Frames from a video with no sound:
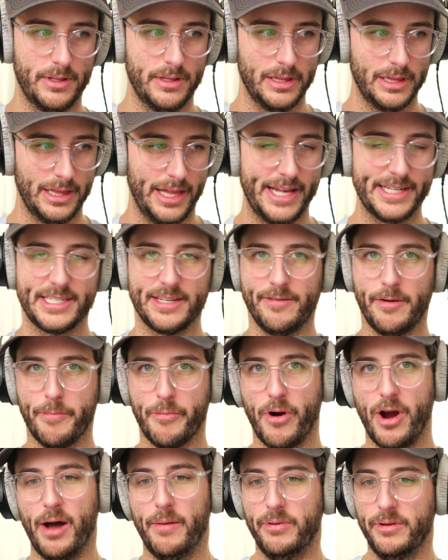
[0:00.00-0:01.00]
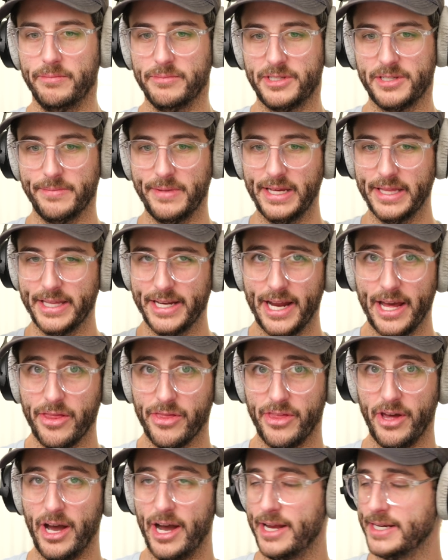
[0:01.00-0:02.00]
less of a problem to me than I
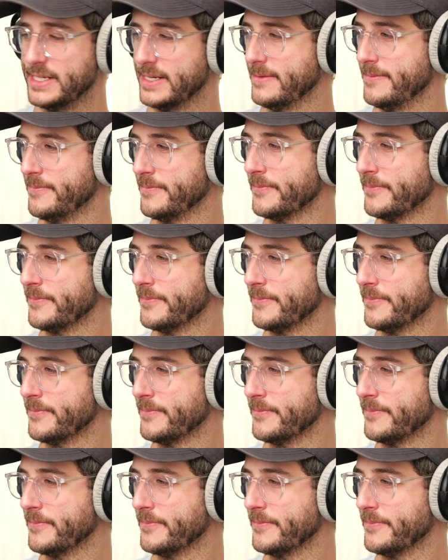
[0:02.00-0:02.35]
thought.